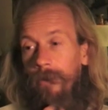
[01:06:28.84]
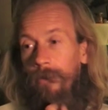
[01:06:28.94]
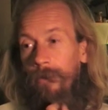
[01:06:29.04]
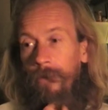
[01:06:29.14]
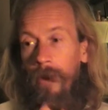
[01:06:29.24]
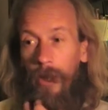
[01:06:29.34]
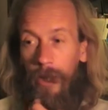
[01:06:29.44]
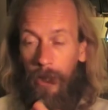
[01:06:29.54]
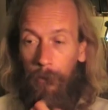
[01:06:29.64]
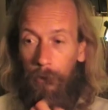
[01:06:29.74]

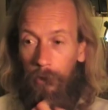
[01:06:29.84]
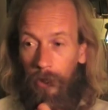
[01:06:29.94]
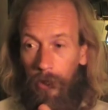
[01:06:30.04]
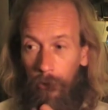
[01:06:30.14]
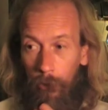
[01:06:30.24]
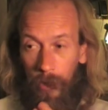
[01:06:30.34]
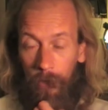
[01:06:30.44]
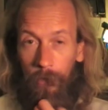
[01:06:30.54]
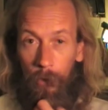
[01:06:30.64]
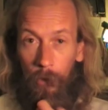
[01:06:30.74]
Friday morning, the
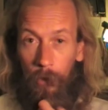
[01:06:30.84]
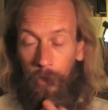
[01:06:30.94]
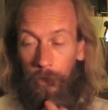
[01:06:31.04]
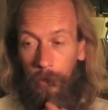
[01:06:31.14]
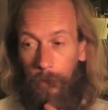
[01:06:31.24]
24th,